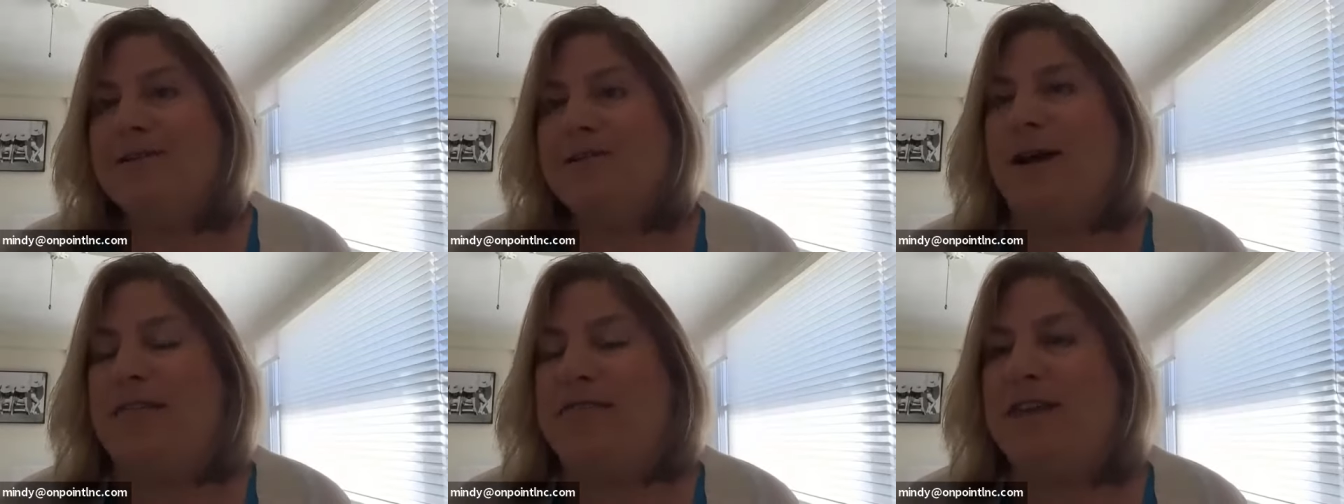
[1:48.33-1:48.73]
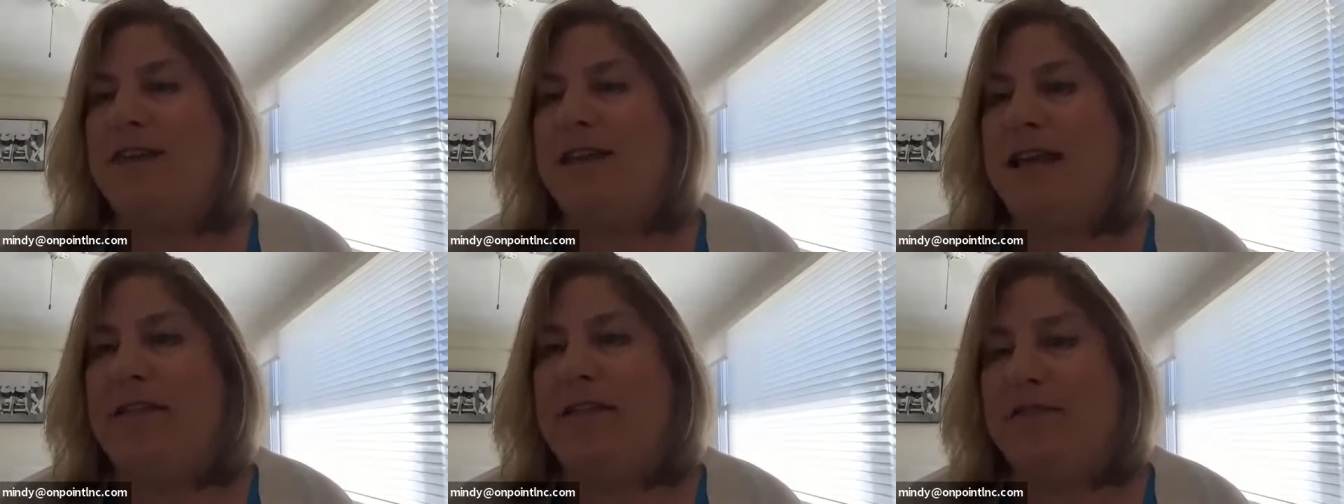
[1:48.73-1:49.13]
so I think,
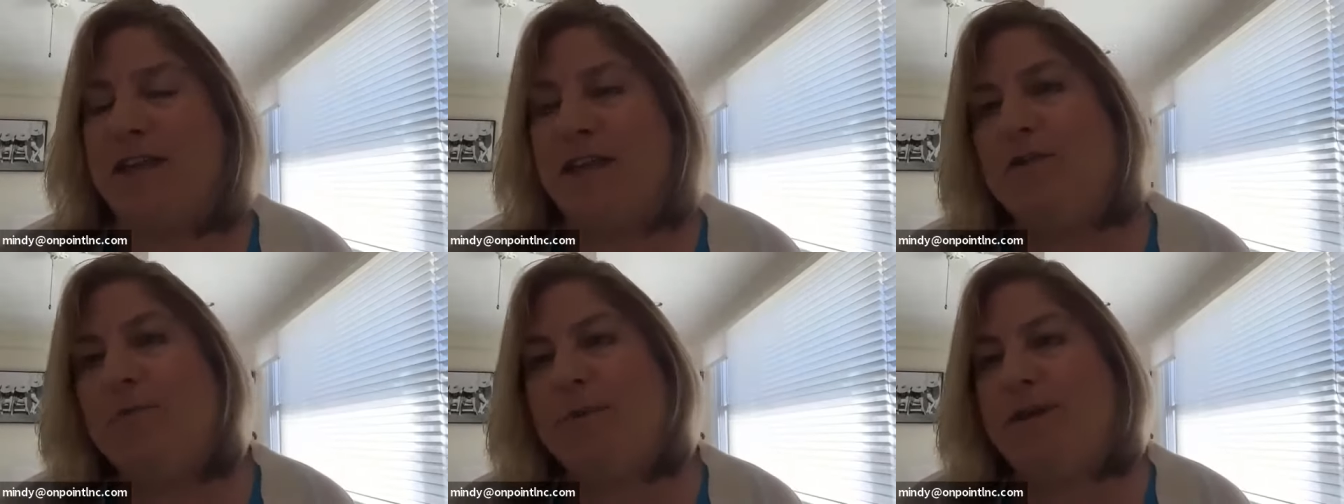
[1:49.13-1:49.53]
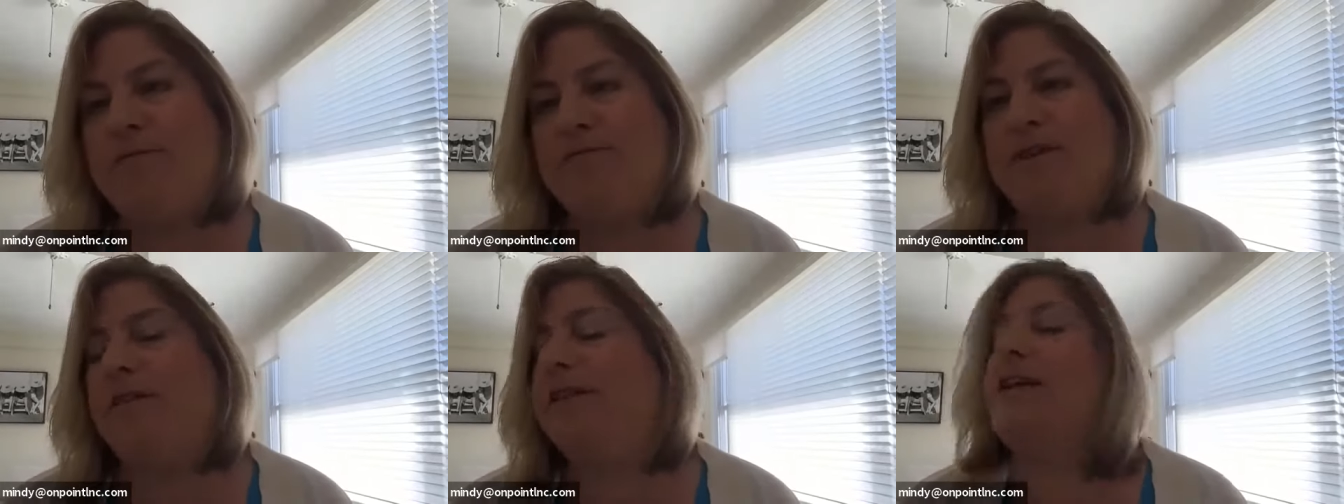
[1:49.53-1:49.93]
I think it'll be
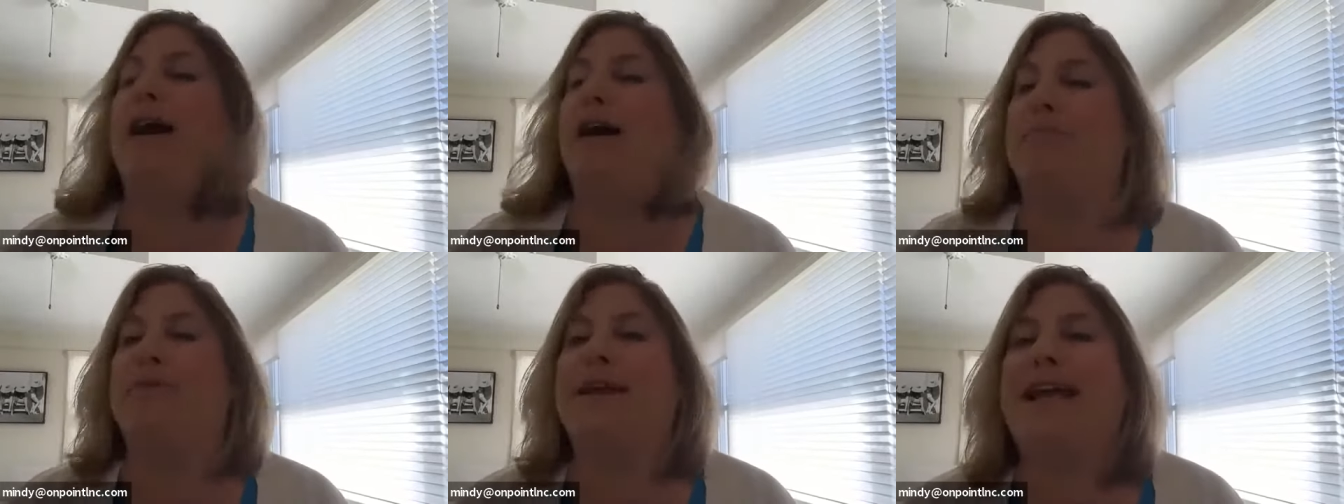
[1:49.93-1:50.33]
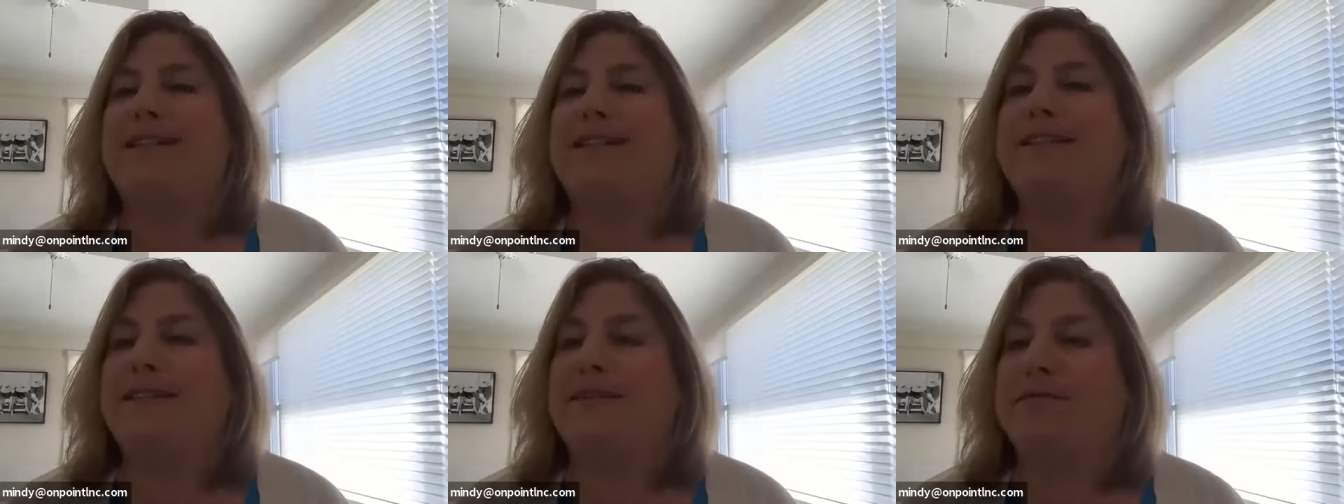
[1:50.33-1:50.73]
really
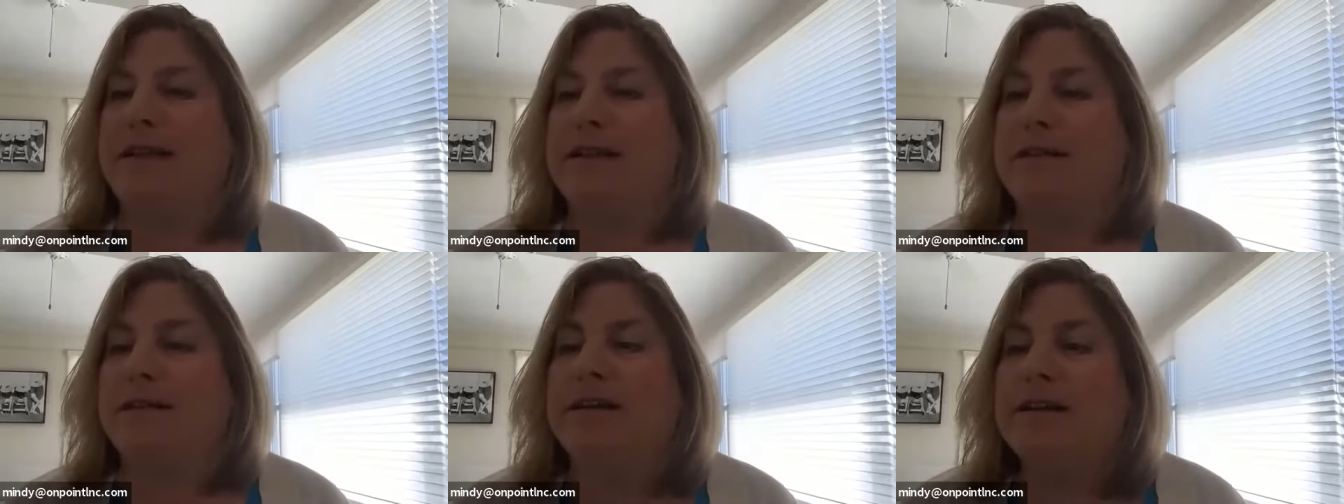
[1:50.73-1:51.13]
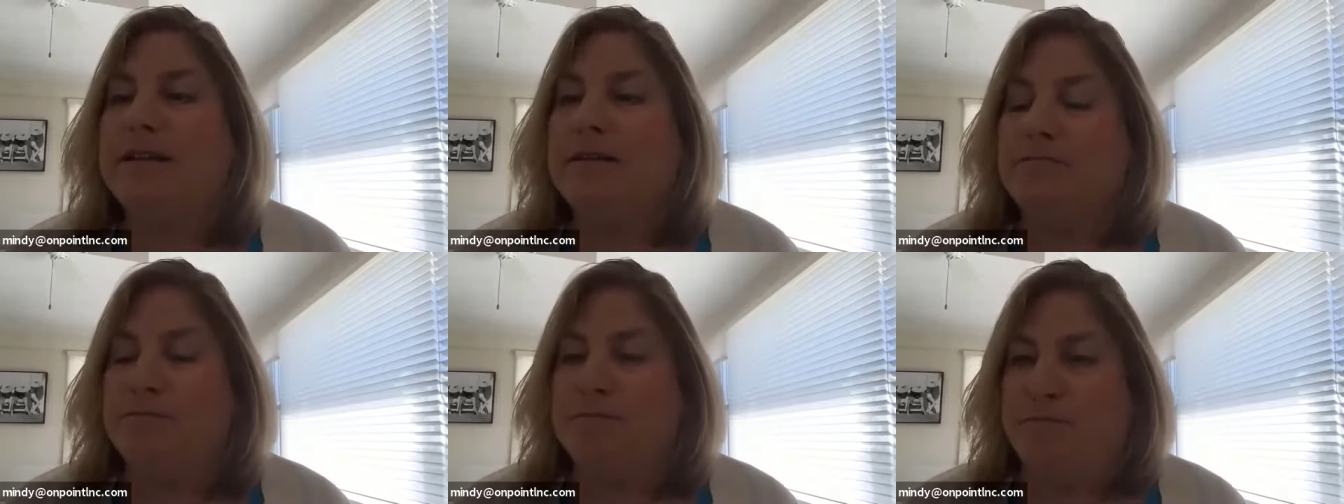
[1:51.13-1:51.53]
comprehensive and
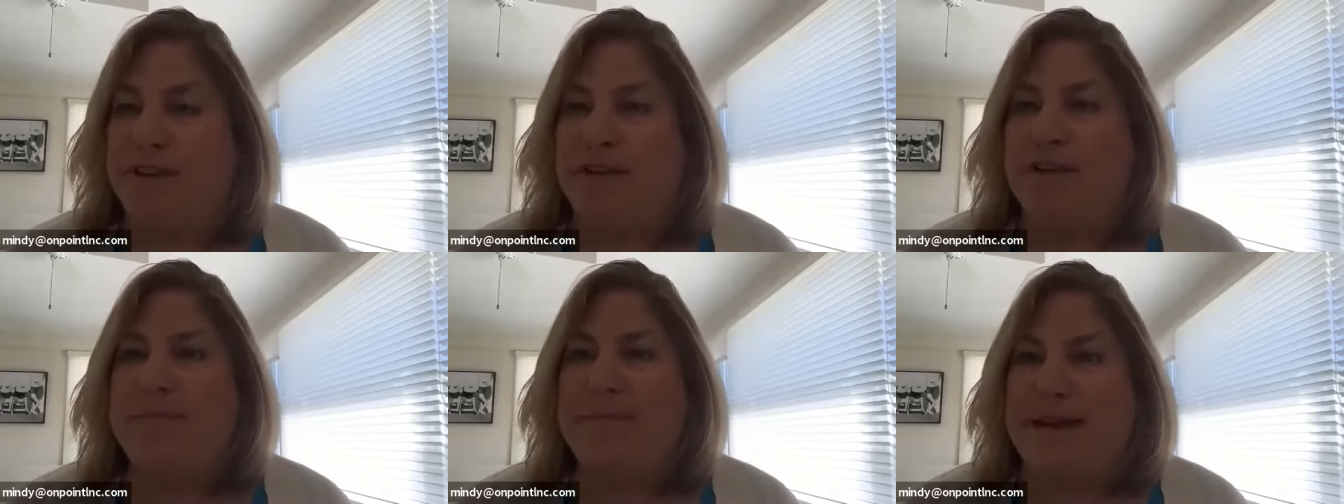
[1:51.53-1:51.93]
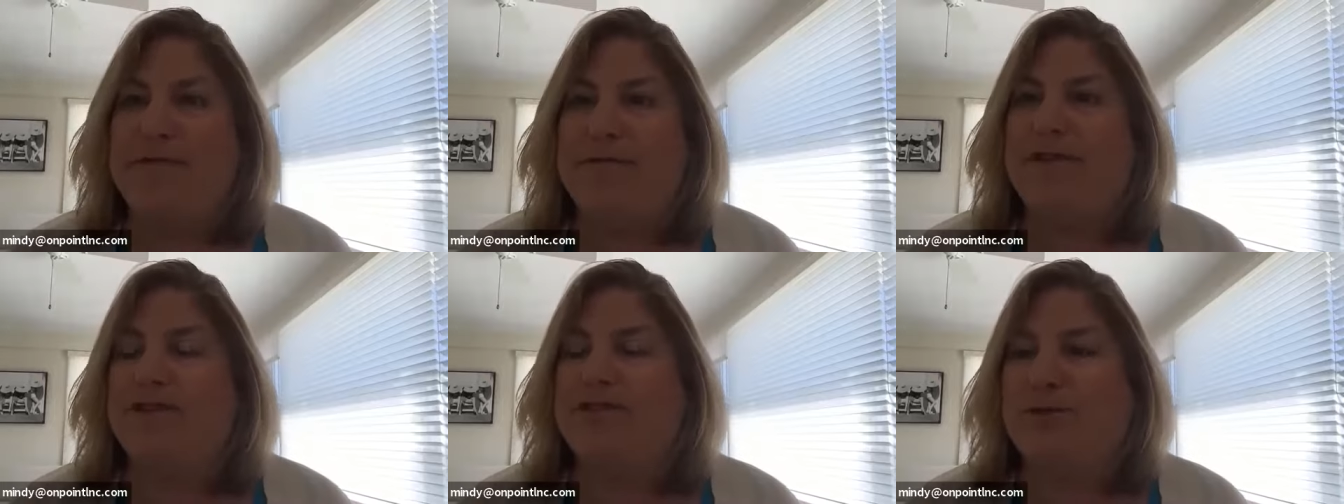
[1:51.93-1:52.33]
very
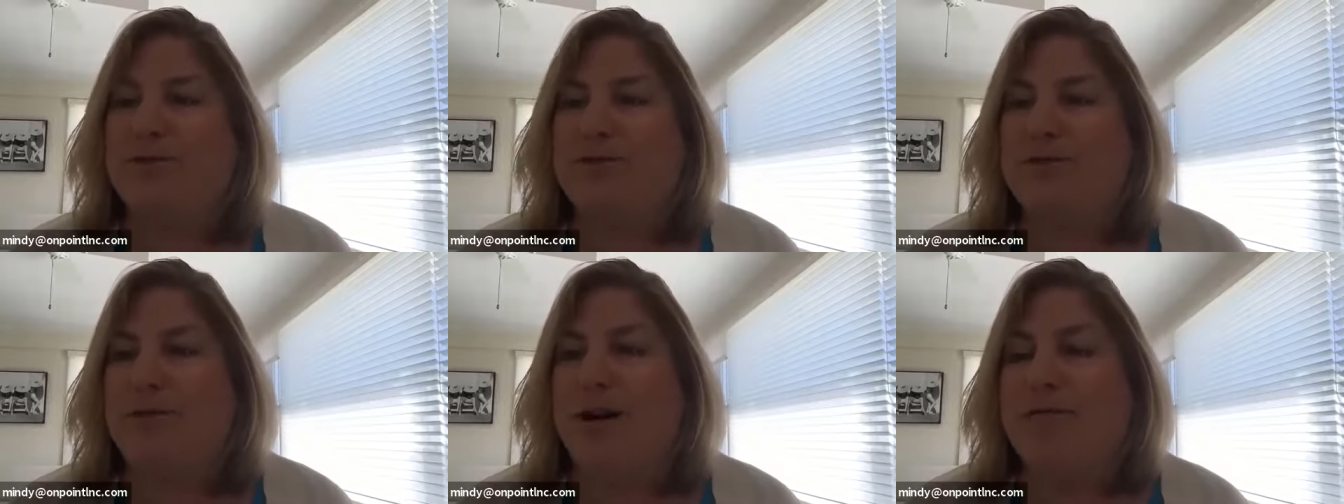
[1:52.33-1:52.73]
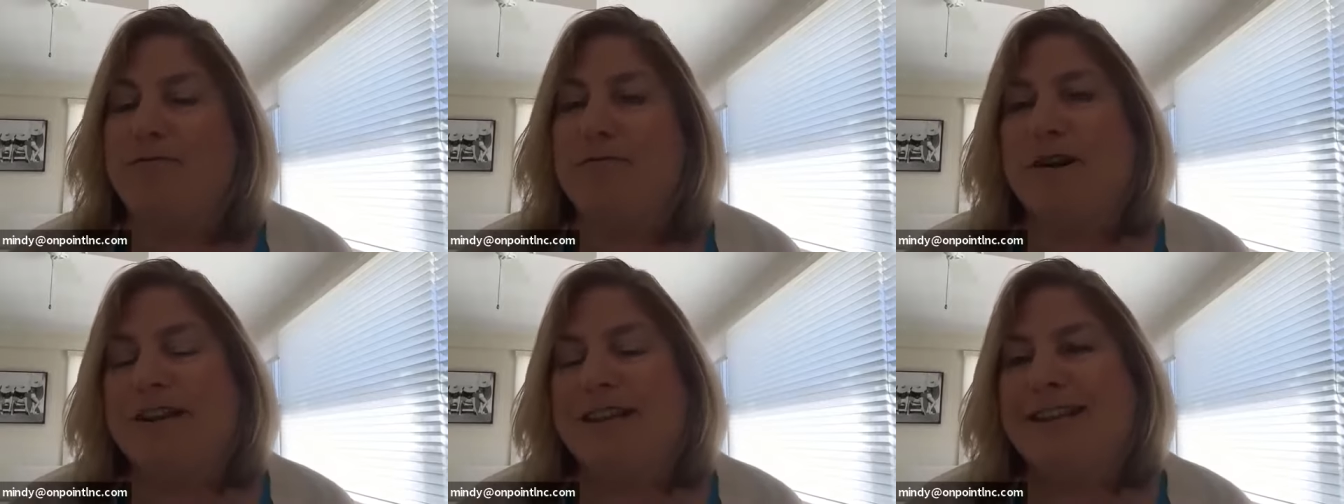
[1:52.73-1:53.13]
beneficial to our
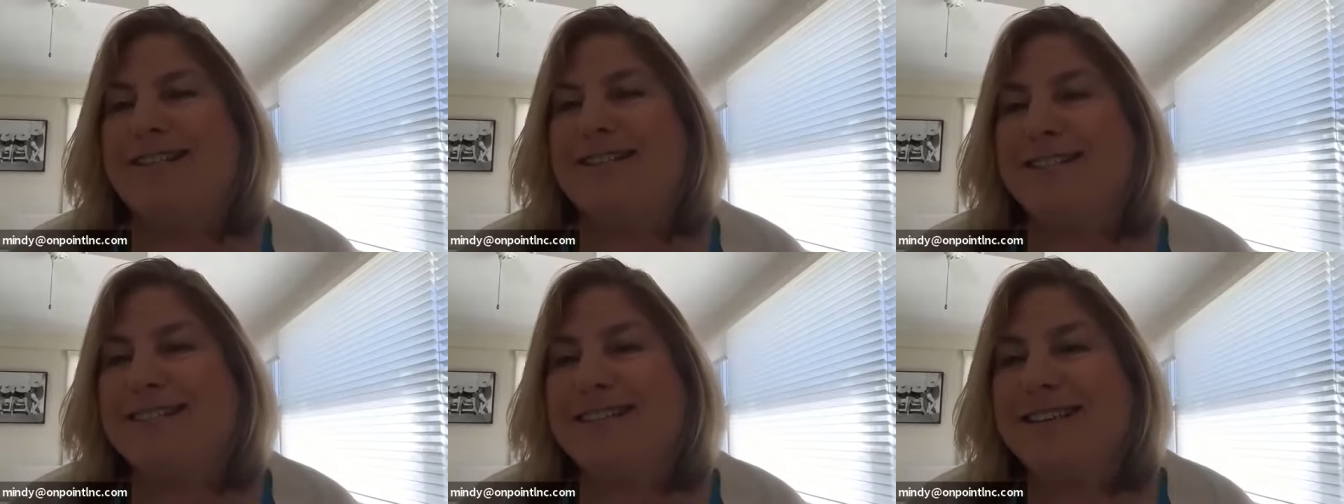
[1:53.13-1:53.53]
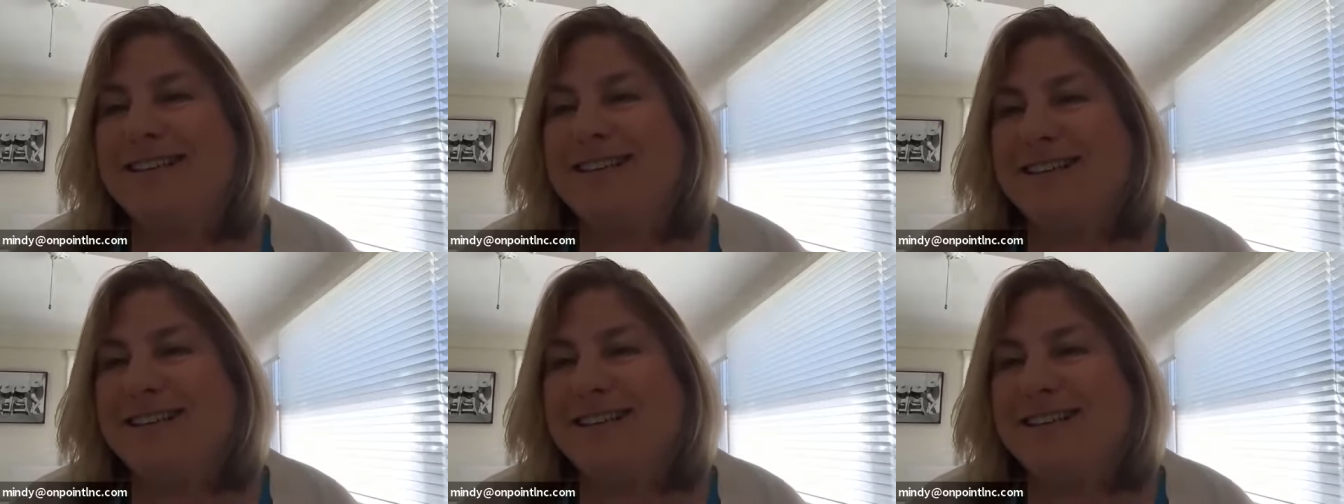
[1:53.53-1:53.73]
audience.